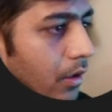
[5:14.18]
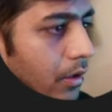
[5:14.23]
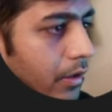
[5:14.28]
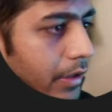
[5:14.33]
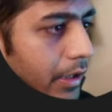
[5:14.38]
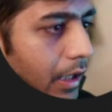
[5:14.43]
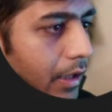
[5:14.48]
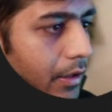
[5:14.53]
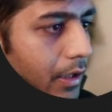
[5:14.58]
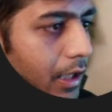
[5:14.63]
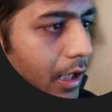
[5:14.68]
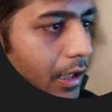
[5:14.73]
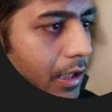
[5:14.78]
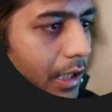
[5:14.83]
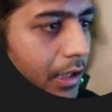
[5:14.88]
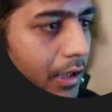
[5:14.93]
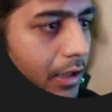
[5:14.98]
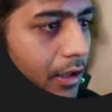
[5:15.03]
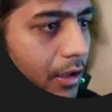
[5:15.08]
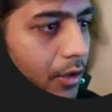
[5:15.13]
Yeah, the
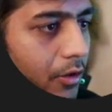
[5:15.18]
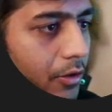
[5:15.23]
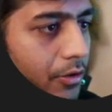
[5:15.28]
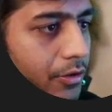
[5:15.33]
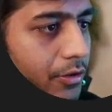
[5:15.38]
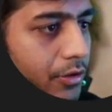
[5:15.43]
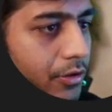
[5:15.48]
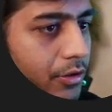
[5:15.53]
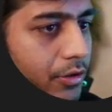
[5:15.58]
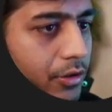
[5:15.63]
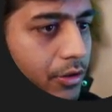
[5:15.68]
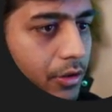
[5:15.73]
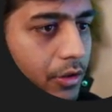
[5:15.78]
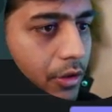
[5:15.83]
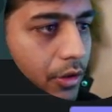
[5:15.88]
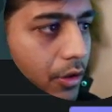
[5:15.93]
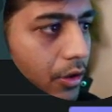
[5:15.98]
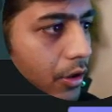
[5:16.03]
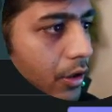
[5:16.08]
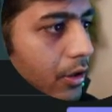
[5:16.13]
connector looks
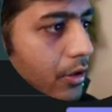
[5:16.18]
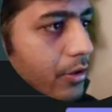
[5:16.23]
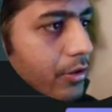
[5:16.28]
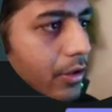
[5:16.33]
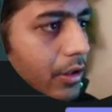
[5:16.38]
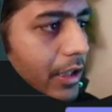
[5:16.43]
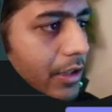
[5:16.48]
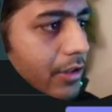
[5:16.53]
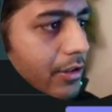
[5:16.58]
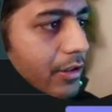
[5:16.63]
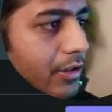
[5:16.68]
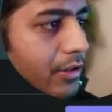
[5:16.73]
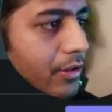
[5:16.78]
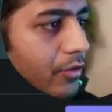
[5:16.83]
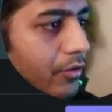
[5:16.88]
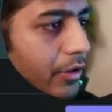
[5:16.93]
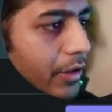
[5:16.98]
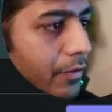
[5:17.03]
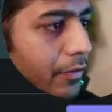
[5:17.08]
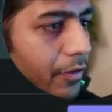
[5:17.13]
good. So let's
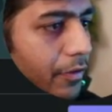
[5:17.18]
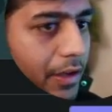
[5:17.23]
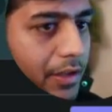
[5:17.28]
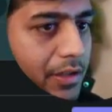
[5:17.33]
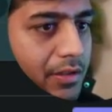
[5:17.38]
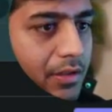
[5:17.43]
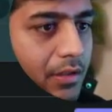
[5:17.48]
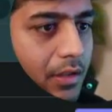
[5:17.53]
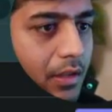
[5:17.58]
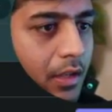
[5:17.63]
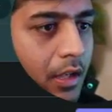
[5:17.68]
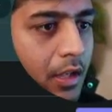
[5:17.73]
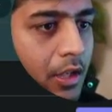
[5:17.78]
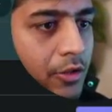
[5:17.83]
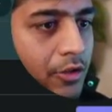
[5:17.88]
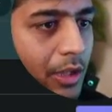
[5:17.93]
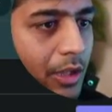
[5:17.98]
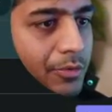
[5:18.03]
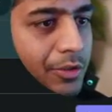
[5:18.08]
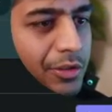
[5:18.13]
just refresh.
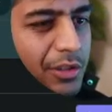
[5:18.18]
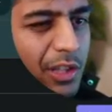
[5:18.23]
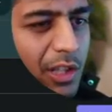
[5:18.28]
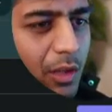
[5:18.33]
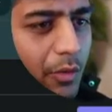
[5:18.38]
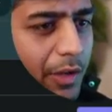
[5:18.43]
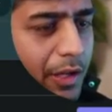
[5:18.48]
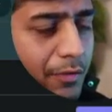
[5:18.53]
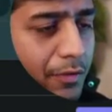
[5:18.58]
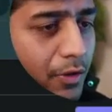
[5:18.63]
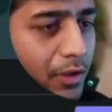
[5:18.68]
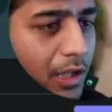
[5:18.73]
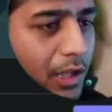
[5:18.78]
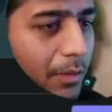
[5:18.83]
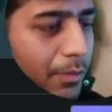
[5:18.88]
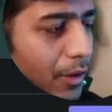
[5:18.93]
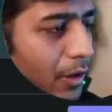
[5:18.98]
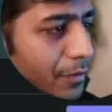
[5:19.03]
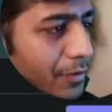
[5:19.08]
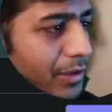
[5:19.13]
So I'm just going to wait for a
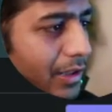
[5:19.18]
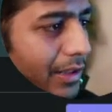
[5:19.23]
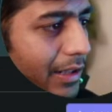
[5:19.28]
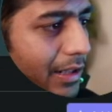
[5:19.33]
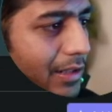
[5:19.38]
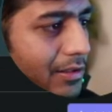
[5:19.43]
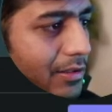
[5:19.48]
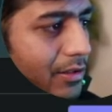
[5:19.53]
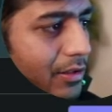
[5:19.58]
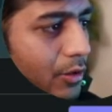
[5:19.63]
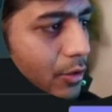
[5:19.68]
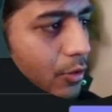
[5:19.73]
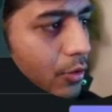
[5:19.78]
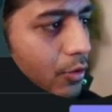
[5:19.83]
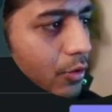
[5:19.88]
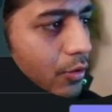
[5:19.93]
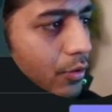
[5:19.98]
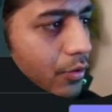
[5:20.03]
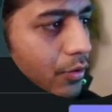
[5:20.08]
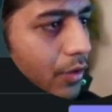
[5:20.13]
couple of seconds
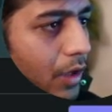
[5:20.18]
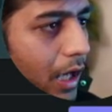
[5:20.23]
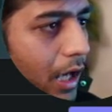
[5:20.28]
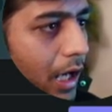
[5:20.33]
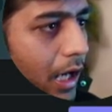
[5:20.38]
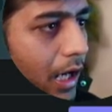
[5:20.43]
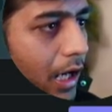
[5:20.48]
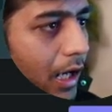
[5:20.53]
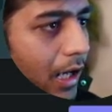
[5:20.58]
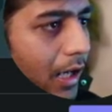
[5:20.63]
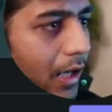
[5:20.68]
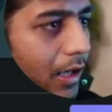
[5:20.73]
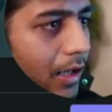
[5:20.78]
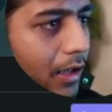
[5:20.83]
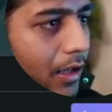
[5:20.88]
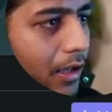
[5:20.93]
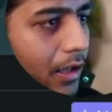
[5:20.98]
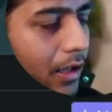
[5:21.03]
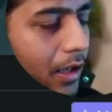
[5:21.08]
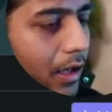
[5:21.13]
to
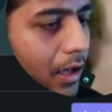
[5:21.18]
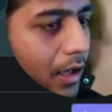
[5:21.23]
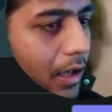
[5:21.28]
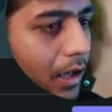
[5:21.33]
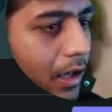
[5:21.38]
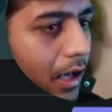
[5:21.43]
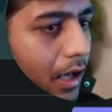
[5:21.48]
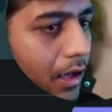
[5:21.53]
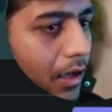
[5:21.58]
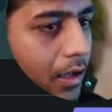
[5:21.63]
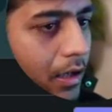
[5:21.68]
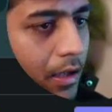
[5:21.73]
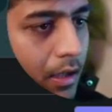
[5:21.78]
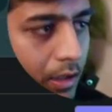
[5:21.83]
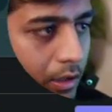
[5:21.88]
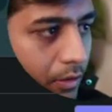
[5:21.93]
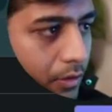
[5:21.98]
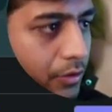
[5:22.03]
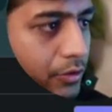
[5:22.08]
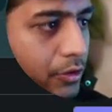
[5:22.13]
so
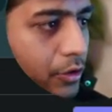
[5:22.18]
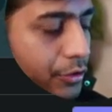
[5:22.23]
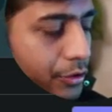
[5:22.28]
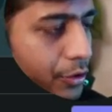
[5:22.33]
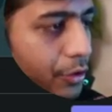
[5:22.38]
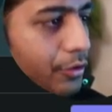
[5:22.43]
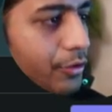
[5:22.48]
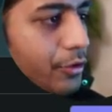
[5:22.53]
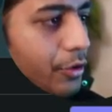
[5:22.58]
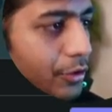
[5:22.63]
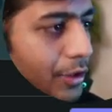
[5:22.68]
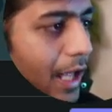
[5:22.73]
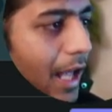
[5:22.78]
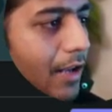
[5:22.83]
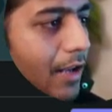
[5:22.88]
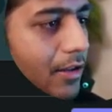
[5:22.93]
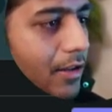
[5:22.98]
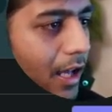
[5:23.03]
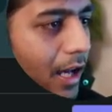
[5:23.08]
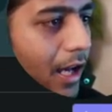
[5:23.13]

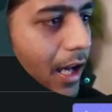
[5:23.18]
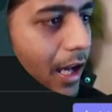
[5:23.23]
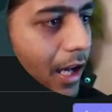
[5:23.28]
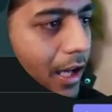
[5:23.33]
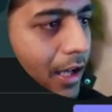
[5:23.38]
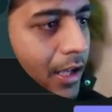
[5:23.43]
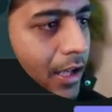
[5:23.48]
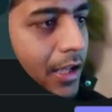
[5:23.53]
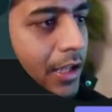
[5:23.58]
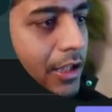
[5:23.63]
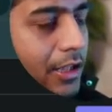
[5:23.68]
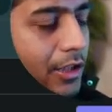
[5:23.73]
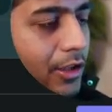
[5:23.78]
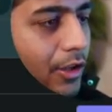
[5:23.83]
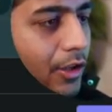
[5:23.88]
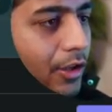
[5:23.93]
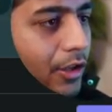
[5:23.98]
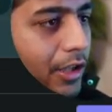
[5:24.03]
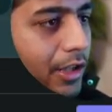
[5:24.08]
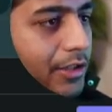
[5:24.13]
that
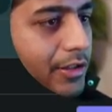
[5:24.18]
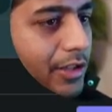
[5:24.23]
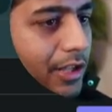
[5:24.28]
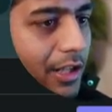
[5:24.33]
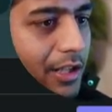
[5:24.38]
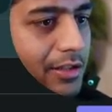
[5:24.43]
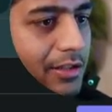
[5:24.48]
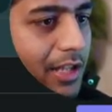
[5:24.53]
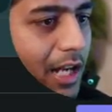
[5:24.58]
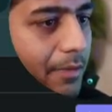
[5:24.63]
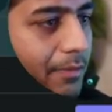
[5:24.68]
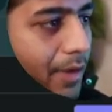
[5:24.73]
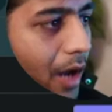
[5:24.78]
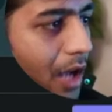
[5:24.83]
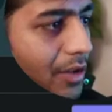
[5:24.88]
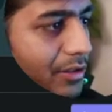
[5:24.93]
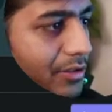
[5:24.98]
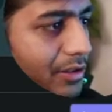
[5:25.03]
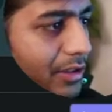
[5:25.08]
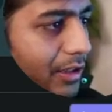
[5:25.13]
it's going to start
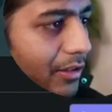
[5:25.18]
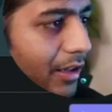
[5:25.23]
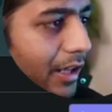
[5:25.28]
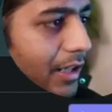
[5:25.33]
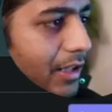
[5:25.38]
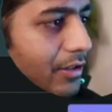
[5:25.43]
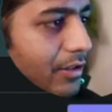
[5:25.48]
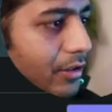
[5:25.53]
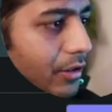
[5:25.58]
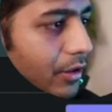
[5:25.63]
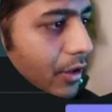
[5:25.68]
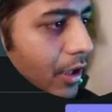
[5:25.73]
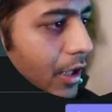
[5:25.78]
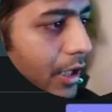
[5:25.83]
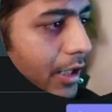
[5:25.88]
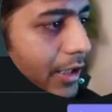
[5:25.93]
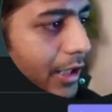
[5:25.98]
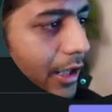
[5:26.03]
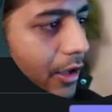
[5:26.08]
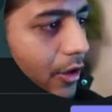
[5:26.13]
processing, right? So
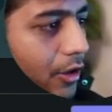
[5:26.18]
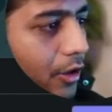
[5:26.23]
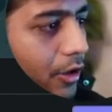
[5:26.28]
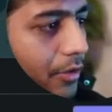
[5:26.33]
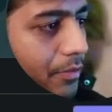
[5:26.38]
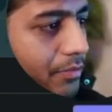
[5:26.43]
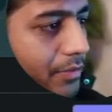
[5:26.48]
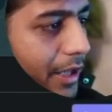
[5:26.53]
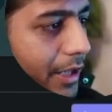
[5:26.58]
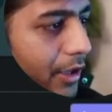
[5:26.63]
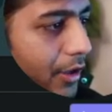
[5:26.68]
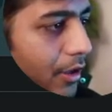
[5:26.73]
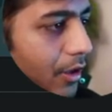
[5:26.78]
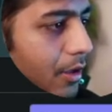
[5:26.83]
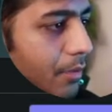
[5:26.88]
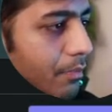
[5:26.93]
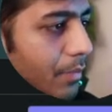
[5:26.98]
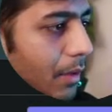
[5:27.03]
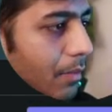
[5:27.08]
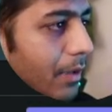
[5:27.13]
here, oh, there you go.
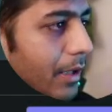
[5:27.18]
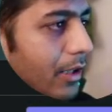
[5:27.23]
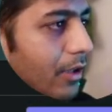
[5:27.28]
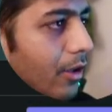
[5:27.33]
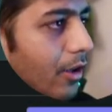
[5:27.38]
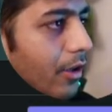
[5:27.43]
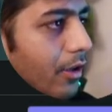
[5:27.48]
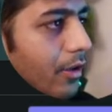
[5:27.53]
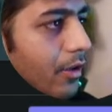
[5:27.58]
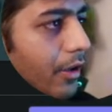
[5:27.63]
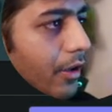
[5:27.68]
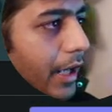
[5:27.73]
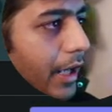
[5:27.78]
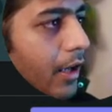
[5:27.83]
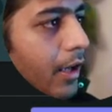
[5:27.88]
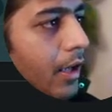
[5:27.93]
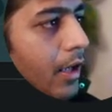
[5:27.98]
Public dot, okay.